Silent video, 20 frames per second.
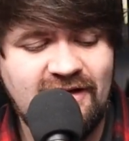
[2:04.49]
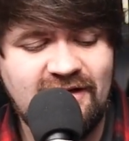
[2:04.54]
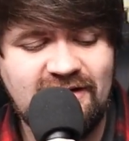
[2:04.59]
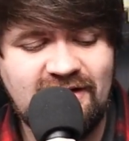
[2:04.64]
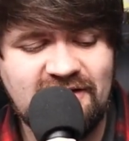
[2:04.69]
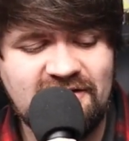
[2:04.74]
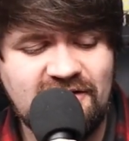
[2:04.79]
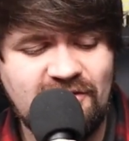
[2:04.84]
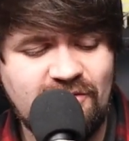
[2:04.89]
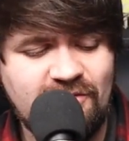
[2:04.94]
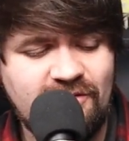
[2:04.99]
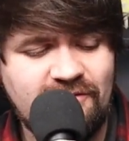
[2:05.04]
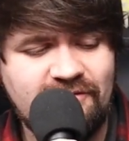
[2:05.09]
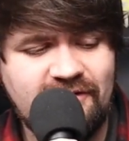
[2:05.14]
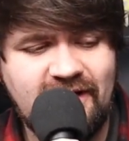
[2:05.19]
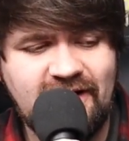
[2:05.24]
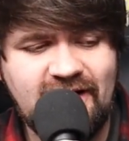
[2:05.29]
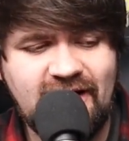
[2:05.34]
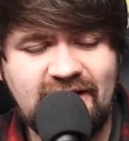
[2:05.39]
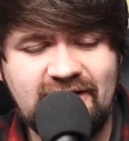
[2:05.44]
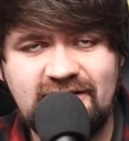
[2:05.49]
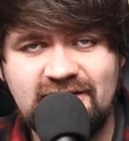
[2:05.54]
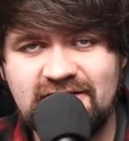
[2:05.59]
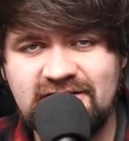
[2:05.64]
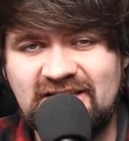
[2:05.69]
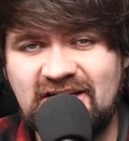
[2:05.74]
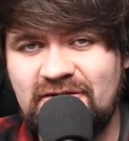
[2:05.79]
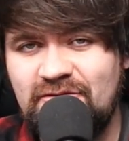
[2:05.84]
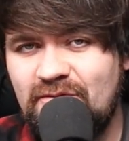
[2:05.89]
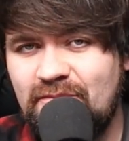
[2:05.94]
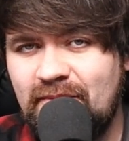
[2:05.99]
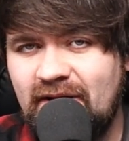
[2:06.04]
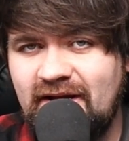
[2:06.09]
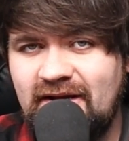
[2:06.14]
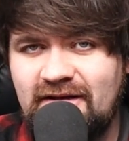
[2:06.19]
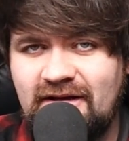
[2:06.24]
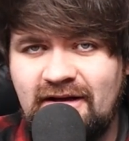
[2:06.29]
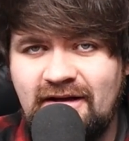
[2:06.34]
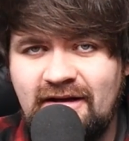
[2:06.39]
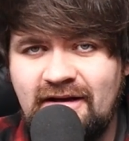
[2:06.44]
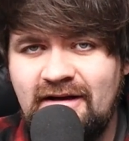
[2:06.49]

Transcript: There's a lot of creators that will make